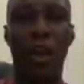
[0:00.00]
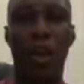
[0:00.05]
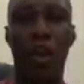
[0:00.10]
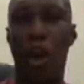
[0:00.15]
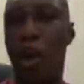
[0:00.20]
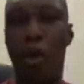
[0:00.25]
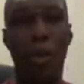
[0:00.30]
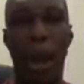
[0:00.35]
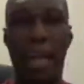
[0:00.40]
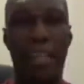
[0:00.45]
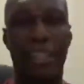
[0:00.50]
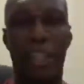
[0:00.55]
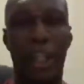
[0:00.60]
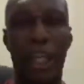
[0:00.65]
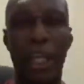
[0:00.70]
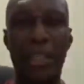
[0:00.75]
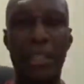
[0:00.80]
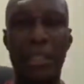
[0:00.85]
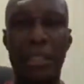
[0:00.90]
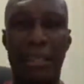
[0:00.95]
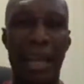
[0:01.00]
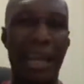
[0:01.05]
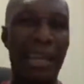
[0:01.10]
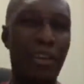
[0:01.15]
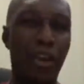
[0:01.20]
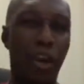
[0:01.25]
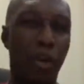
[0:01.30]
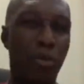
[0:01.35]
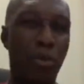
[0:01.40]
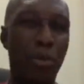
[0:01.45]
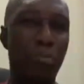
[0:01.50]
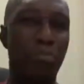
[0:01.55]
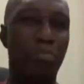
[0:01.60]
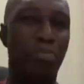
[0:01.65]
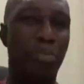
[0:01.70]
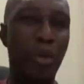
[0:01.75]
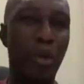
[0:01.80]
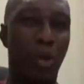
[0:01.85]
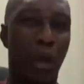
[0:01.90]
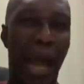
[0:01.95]
corrections and your
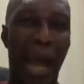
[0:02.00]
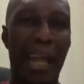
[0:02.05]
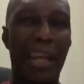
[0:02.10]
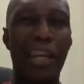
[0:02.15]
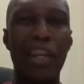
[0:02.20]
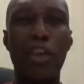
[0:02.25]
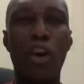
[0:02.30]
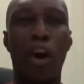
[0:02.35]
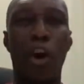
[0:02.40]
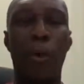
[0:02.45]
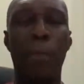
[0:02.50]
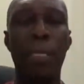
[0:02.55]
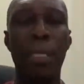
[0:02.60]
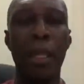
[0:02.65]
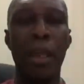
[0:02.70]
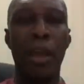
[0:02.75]
rebuke and your